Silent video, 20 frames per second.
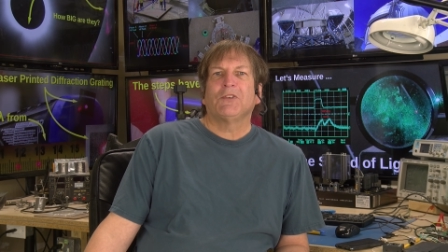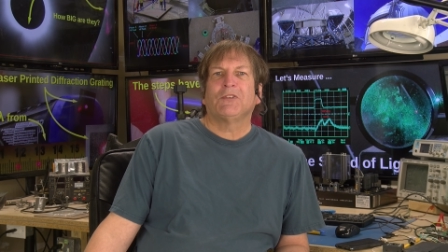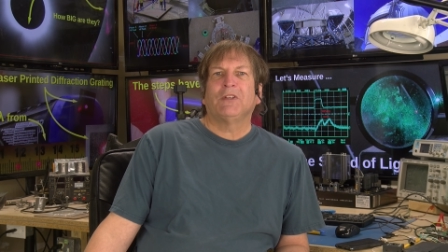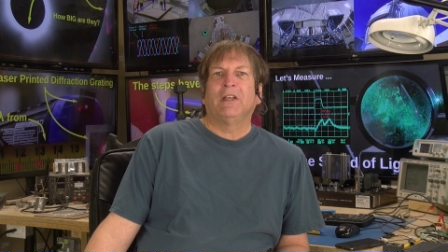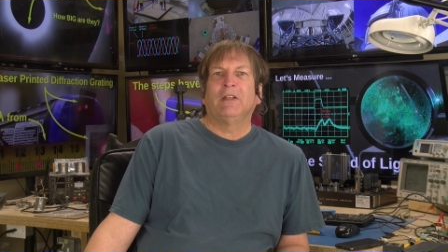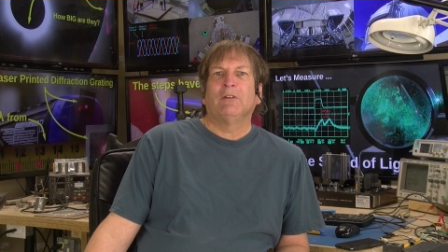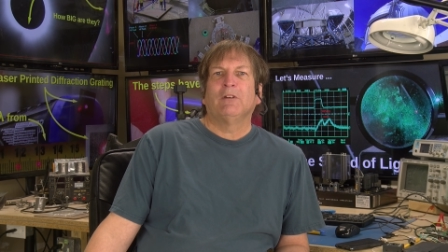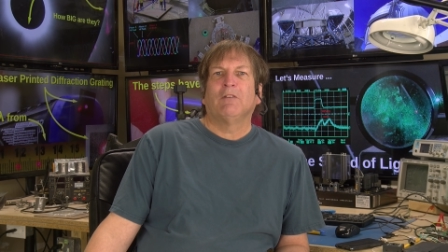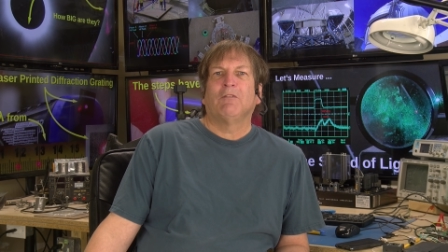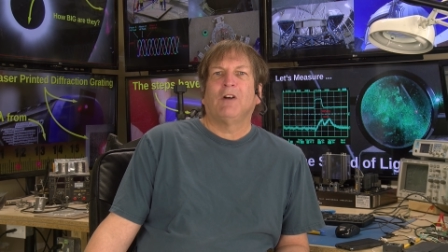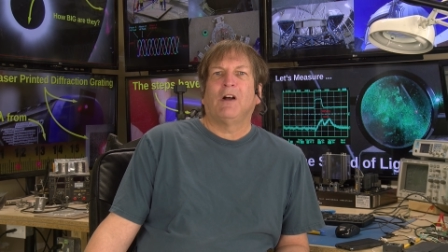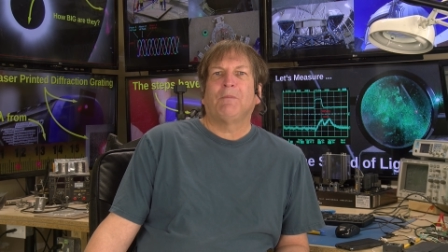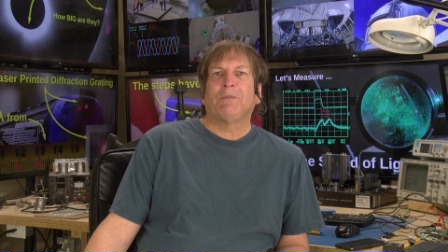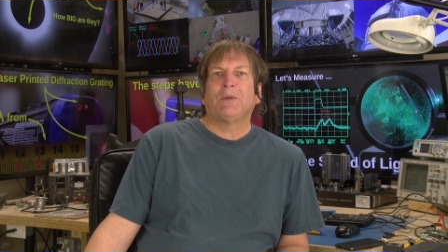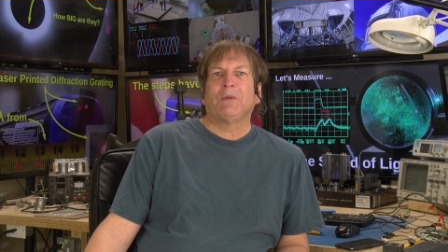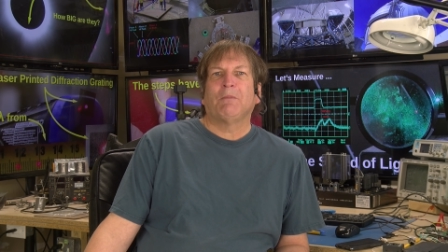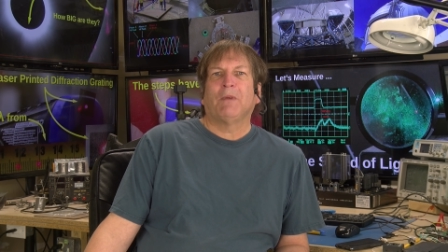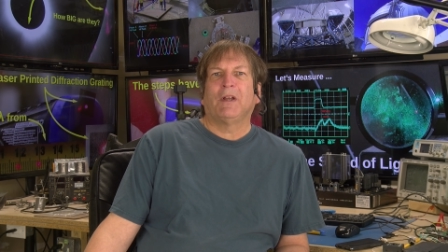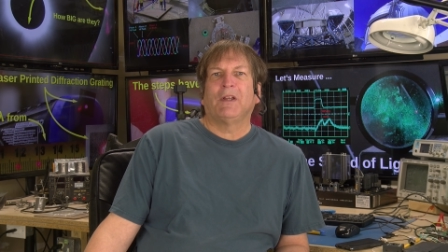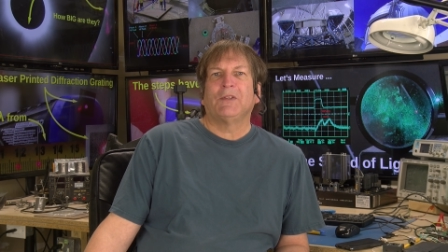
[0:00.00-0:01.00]
seem to have
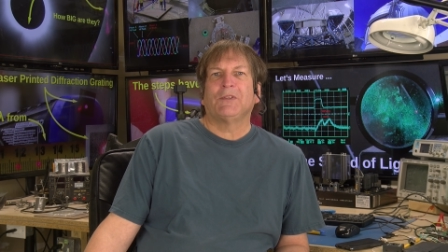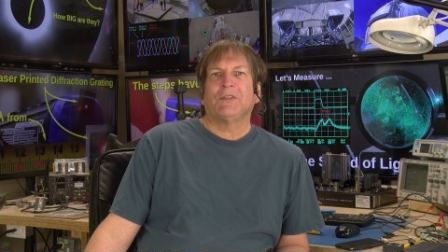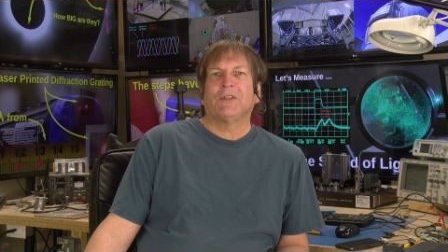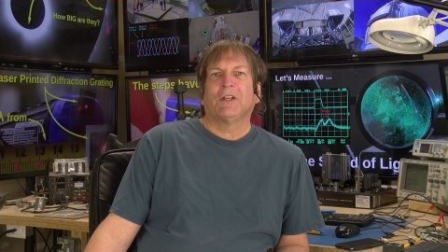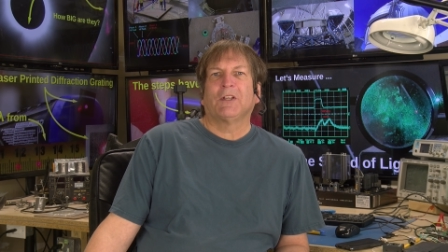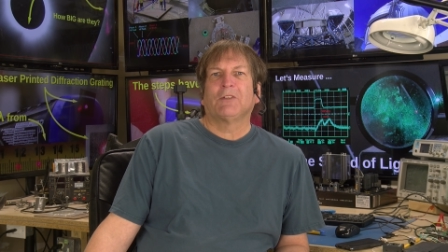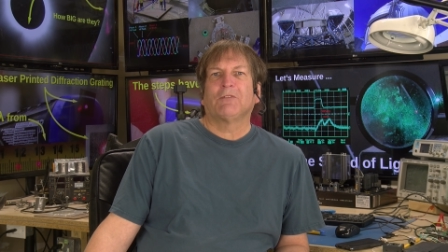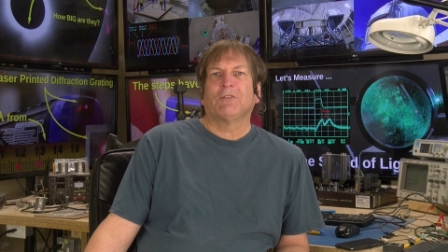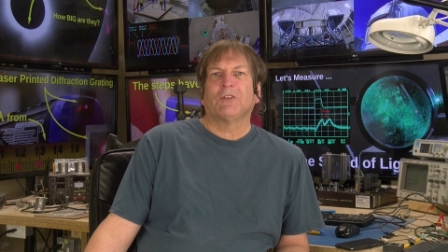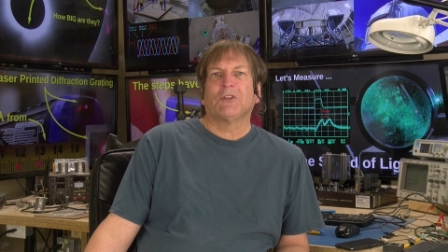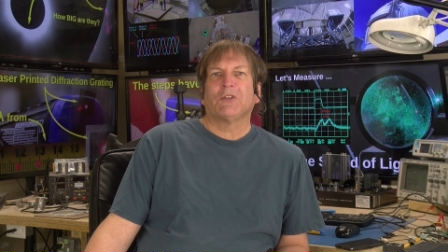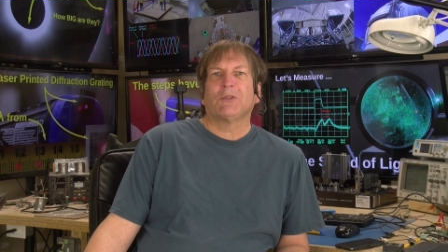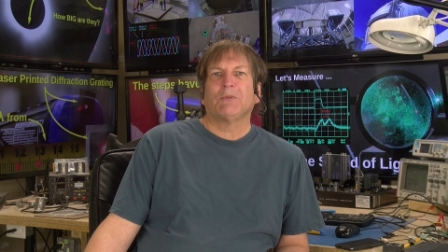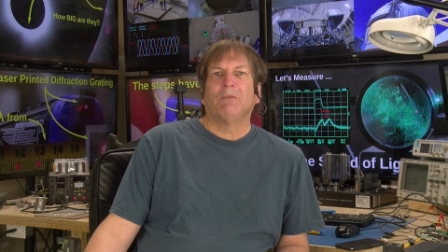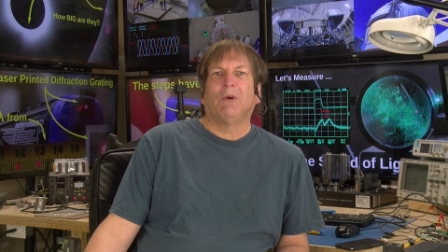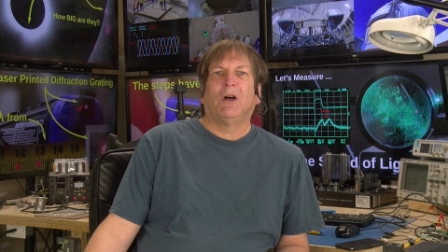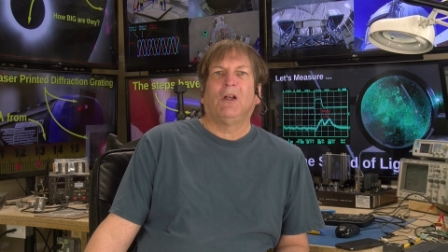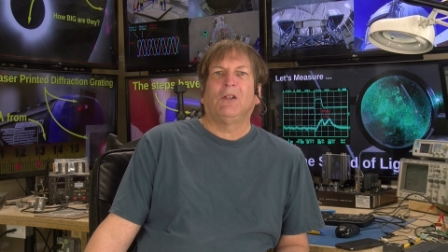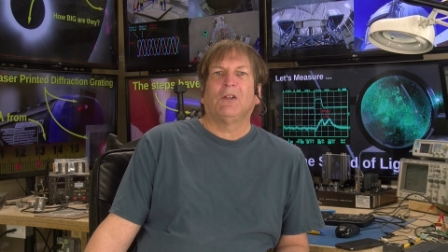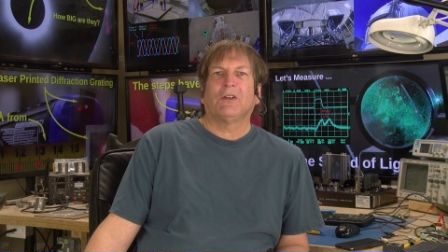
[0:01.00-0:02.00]
optimized things for
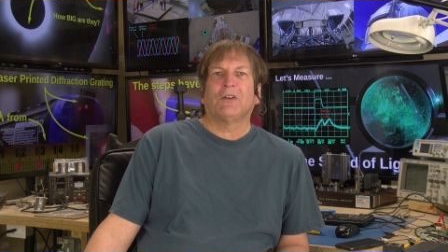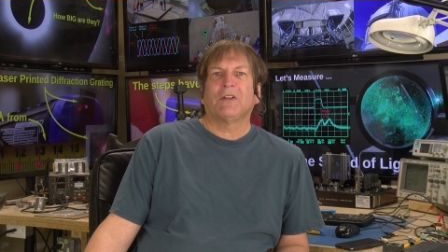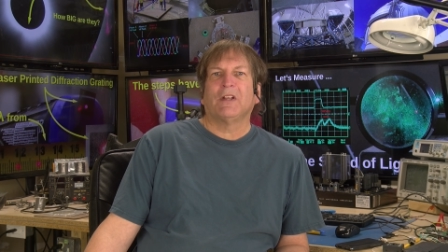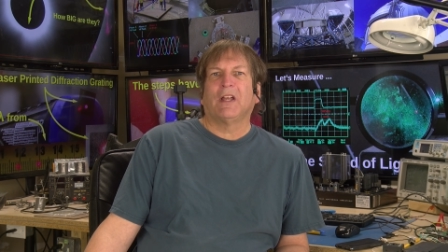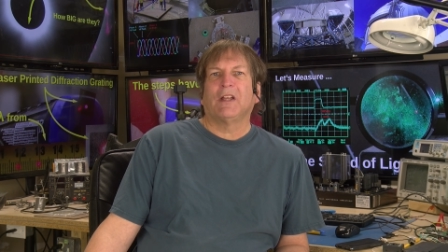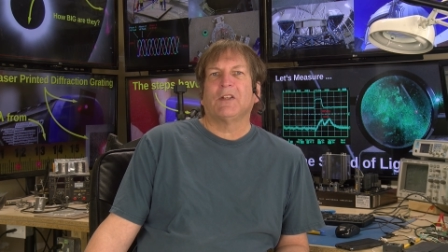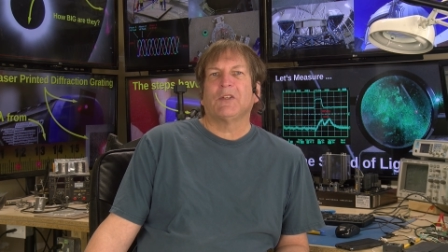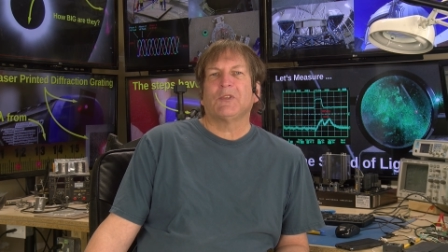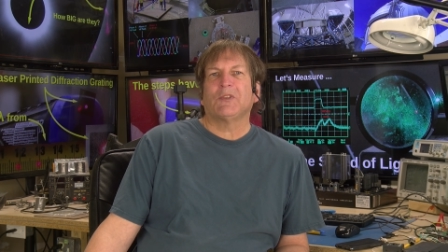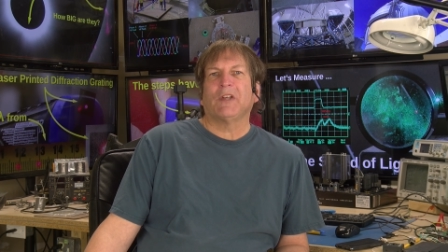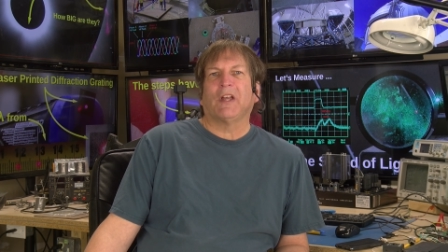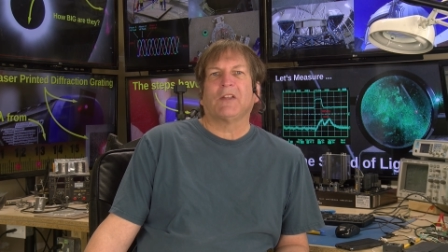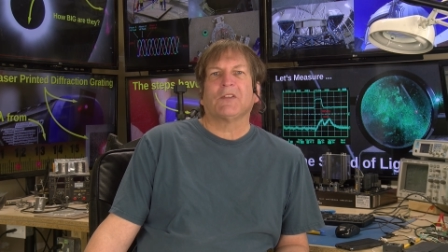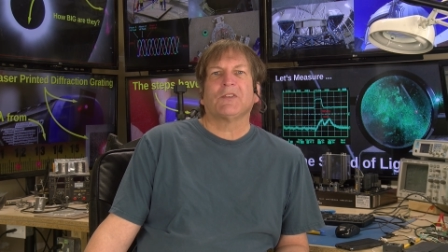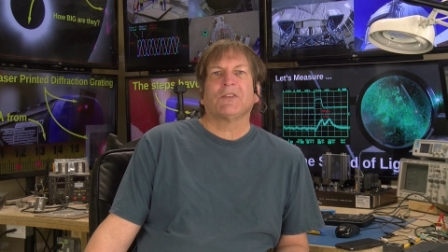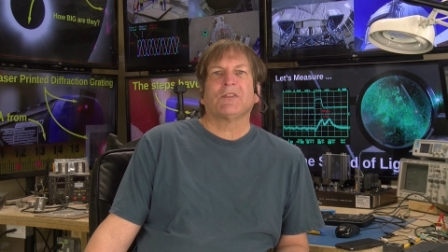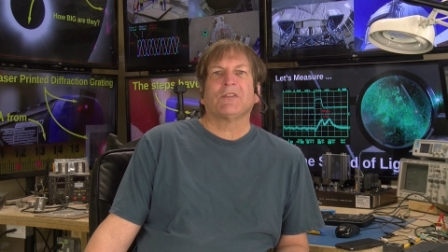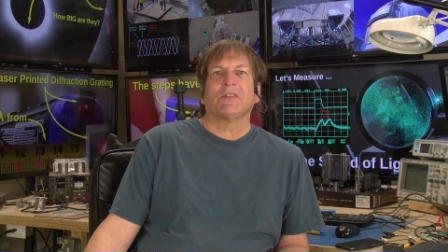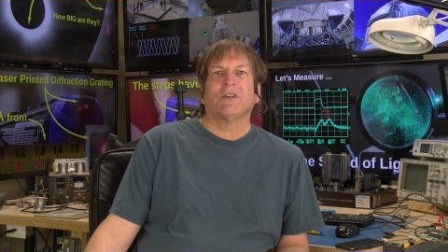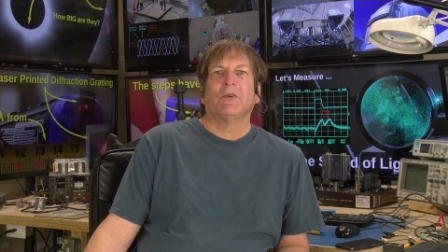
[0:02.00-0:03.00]
smaller data
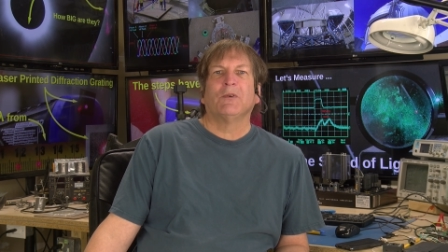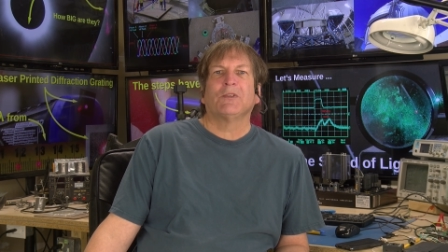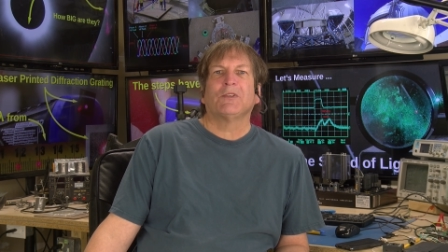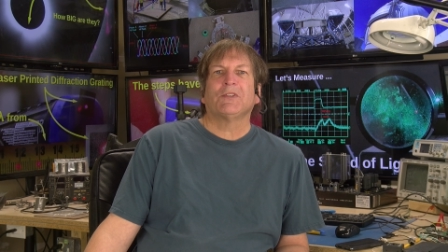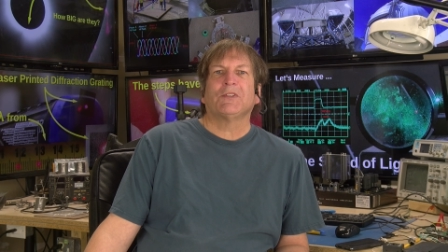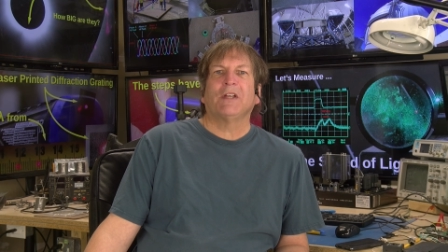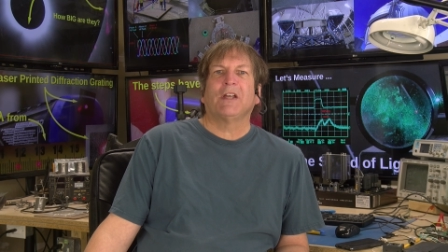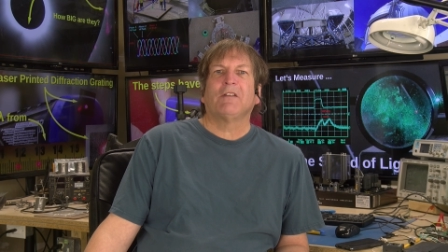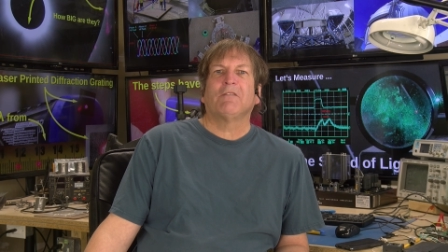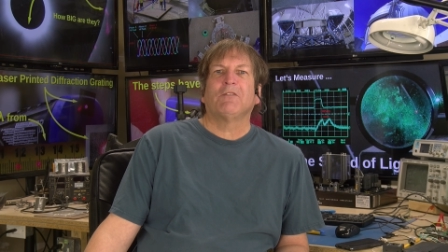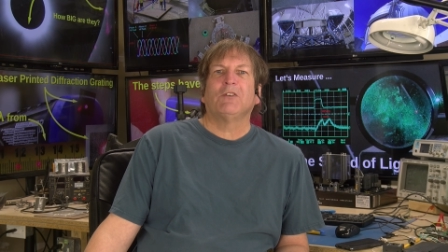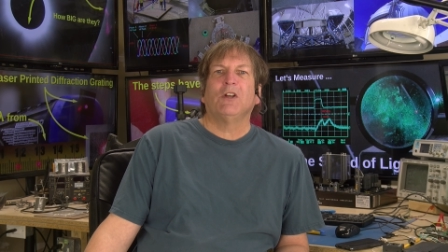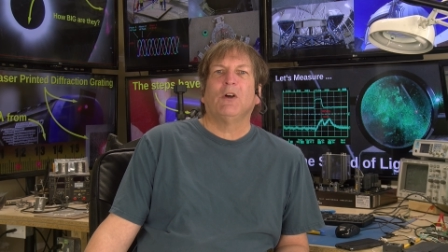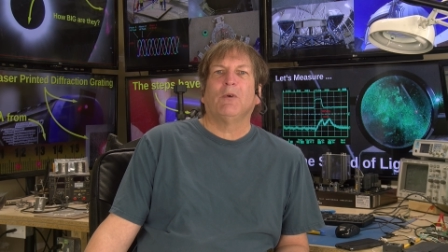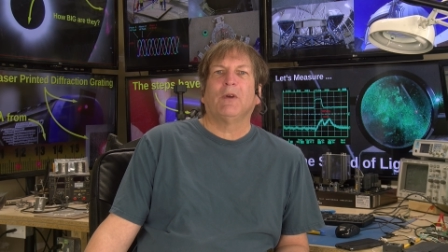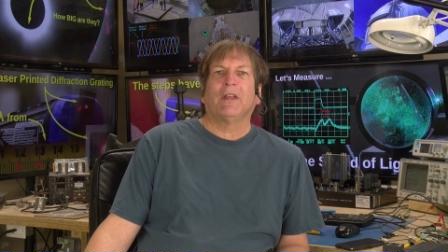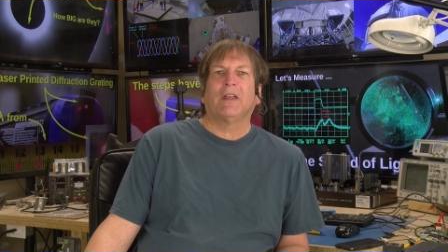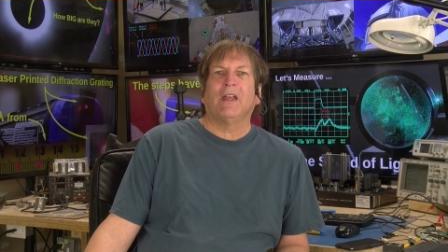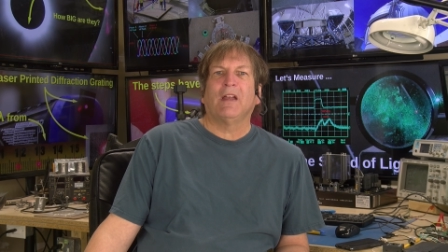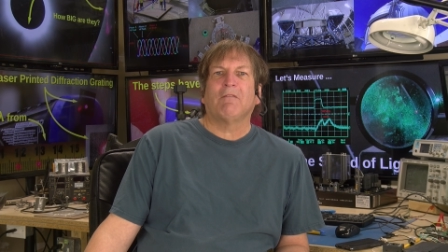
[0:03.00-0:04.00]
sets, so instead of
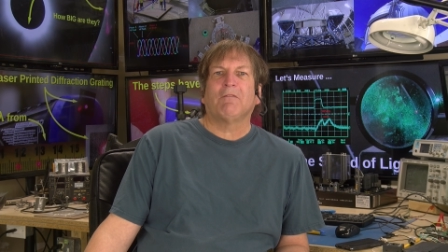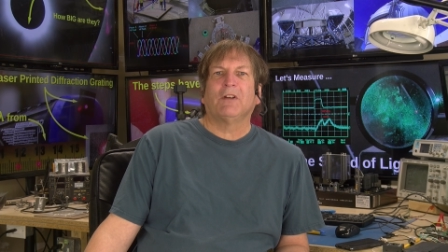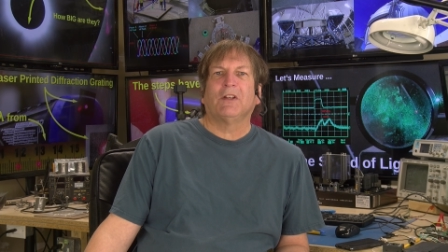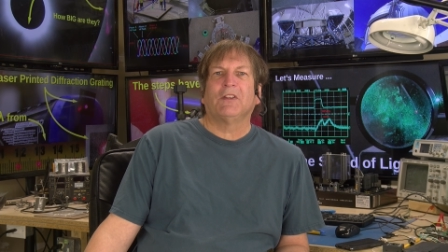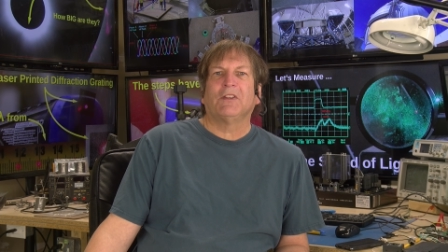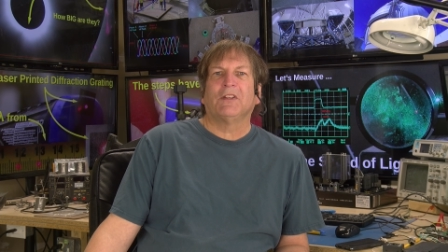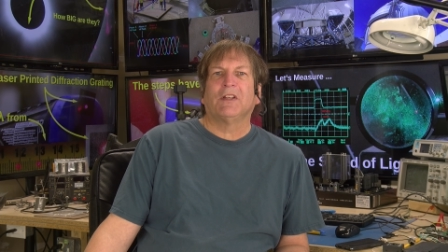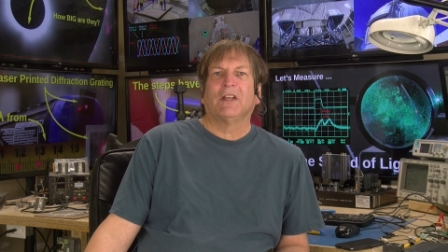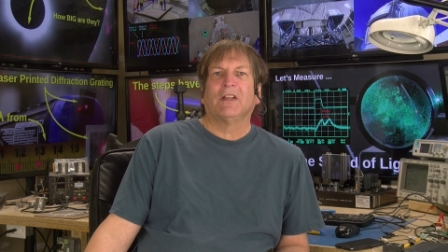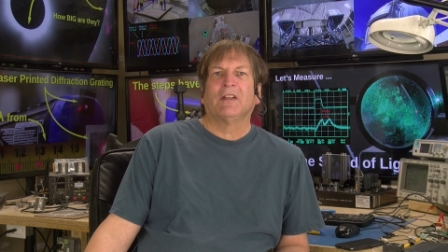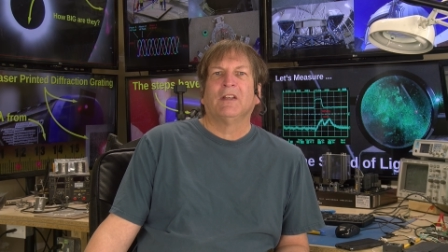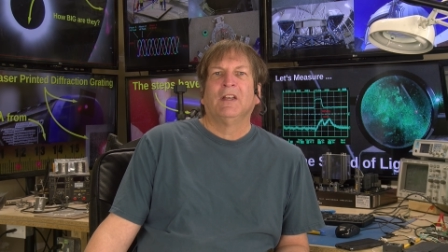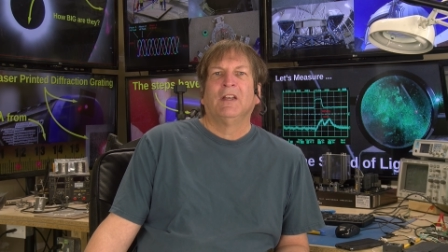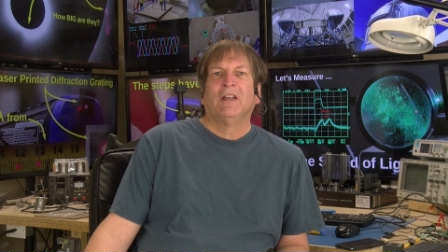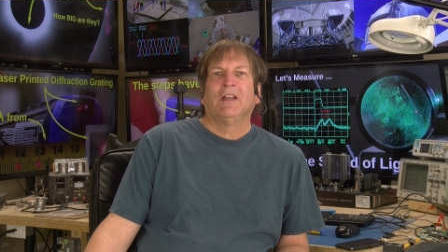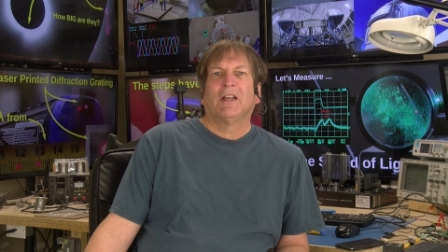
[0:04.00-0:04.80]
knowing everything,